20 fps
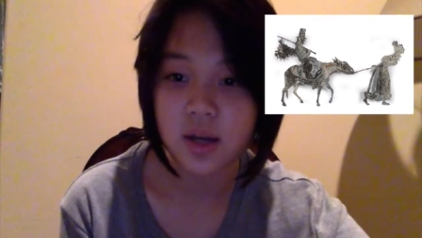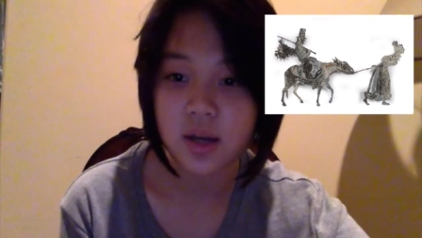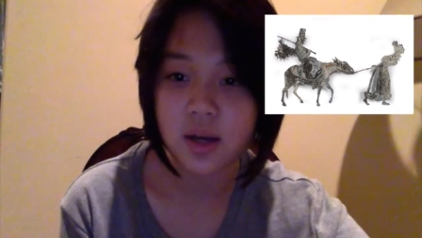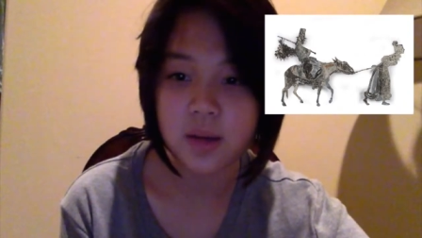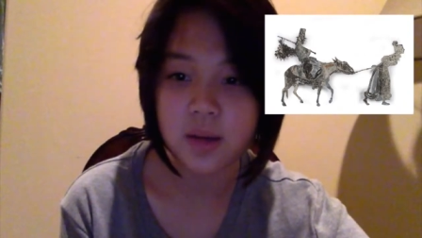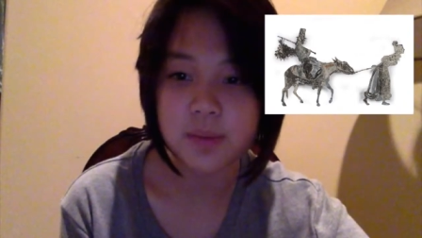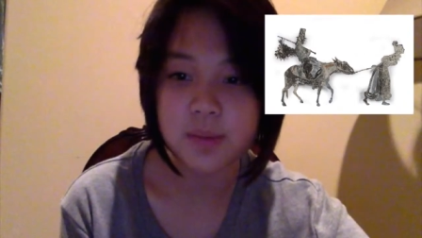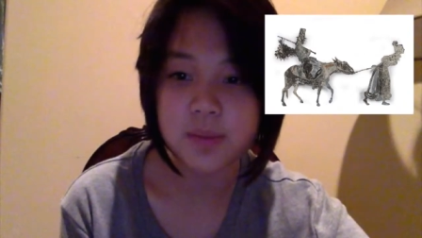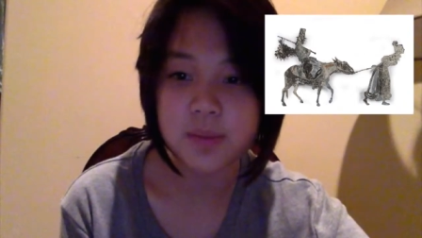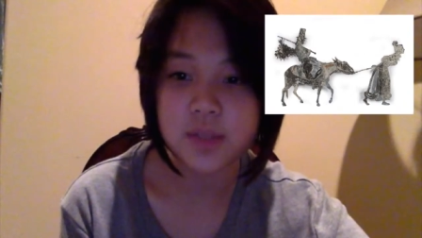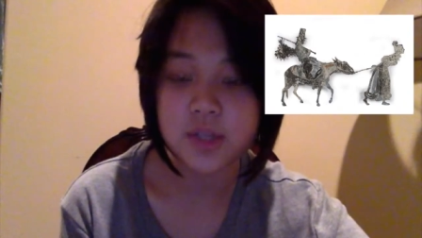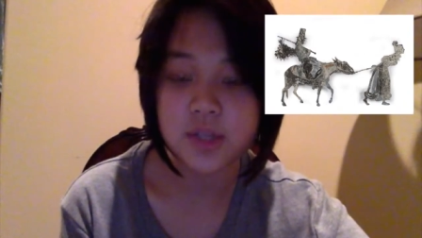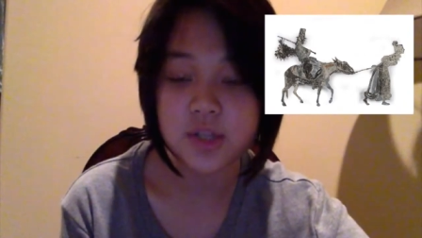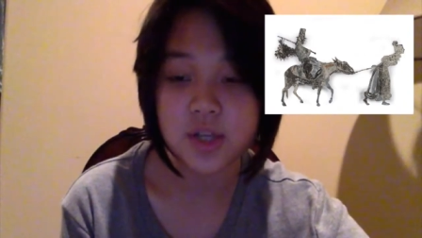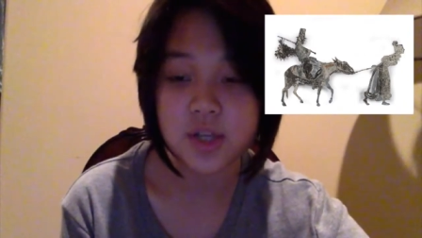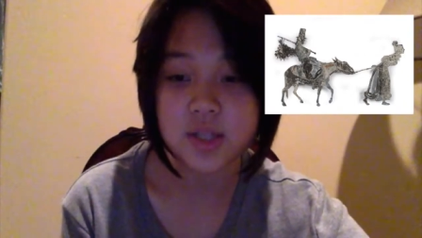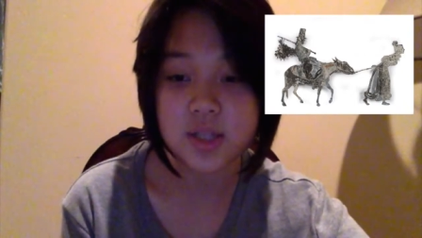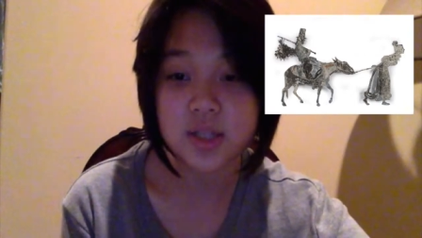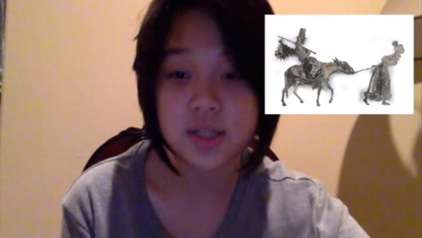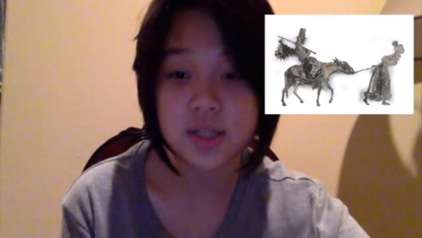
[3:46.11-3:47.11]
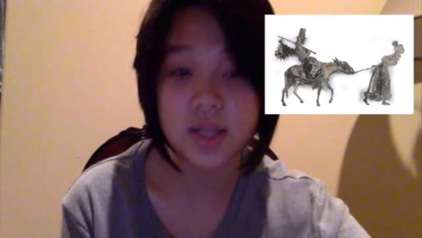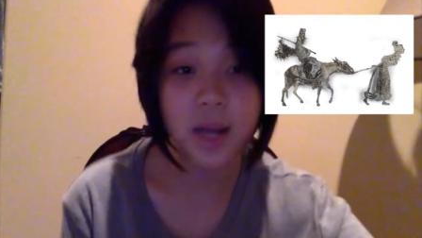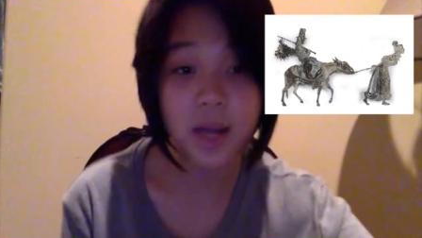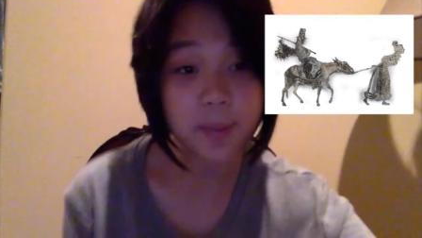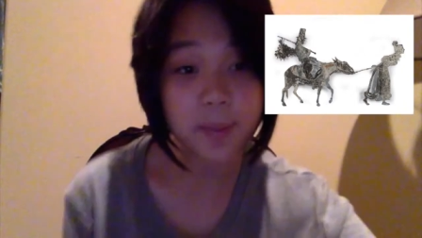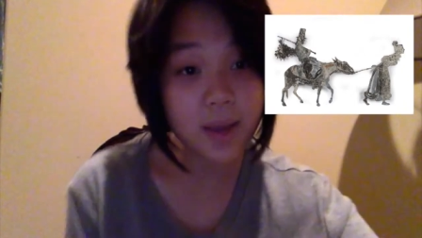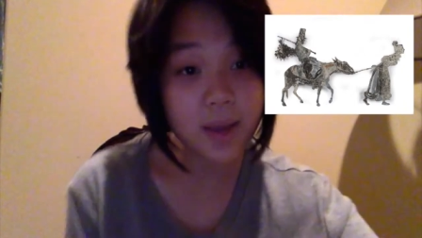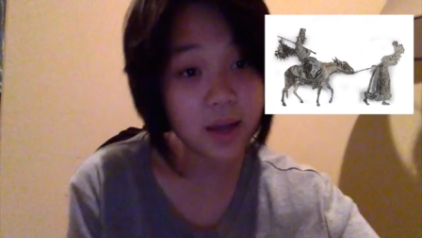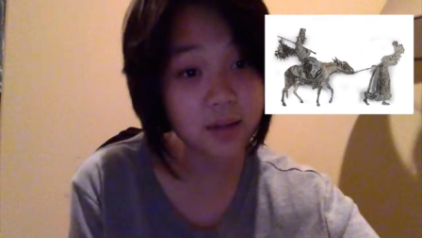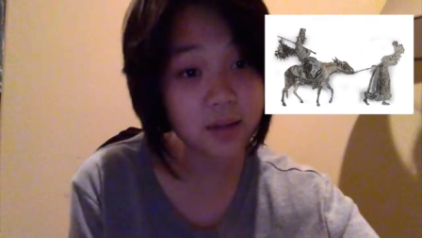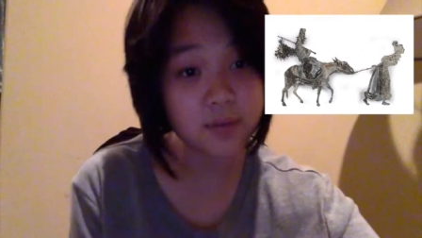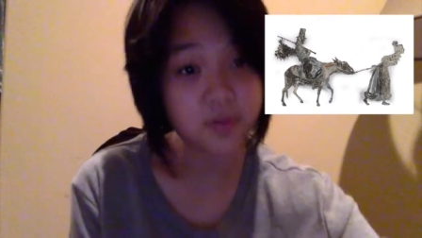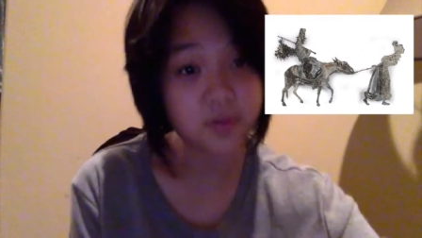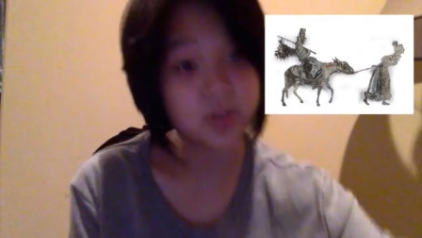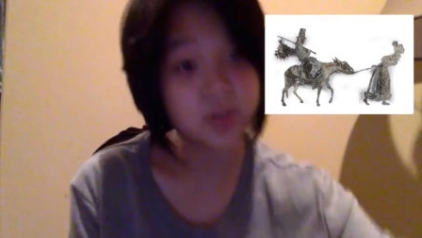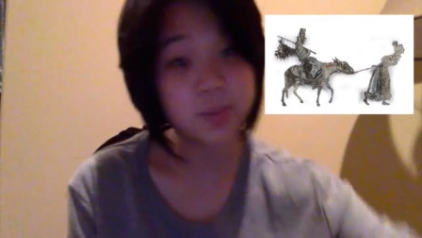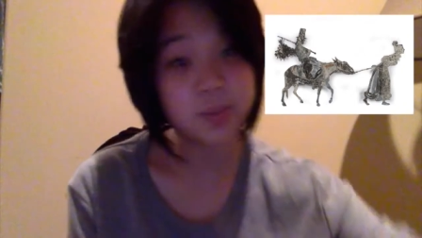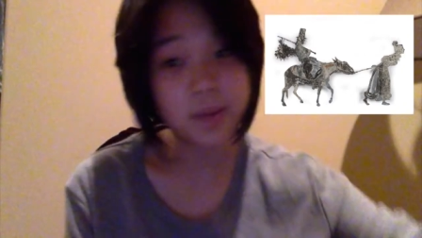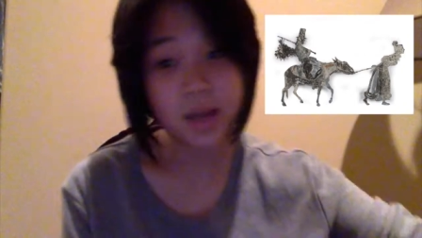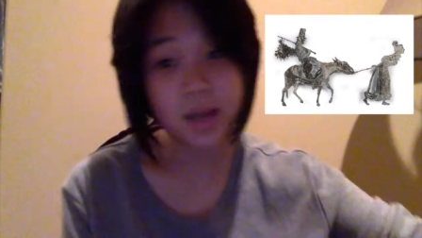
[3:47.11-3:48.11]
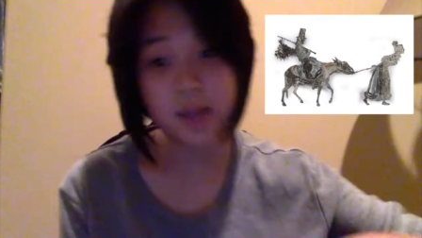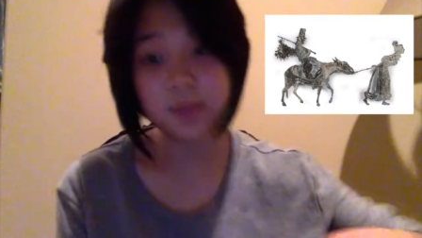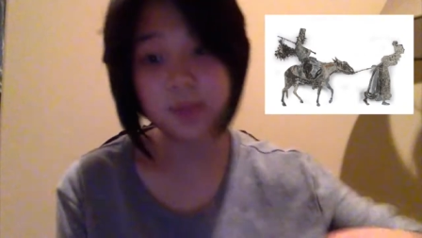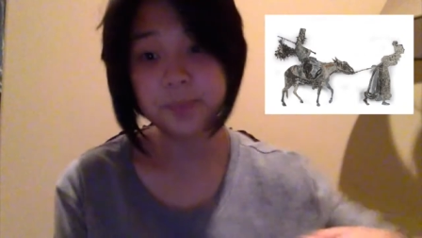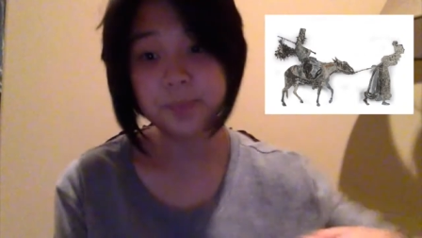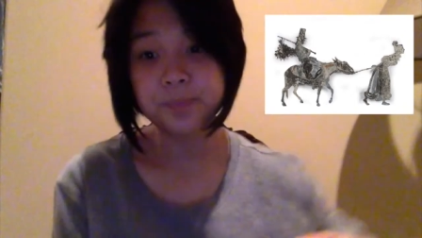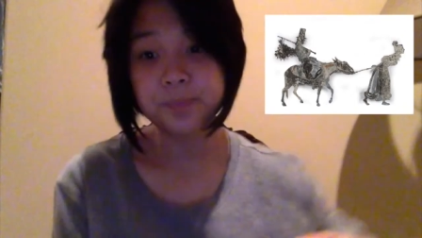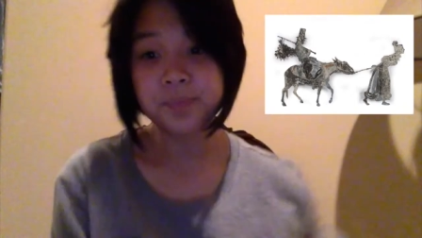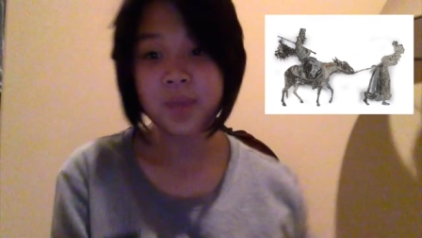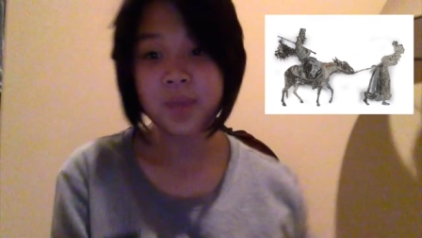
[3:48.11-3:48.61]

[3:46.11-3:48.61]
um, such as the top hat for the man.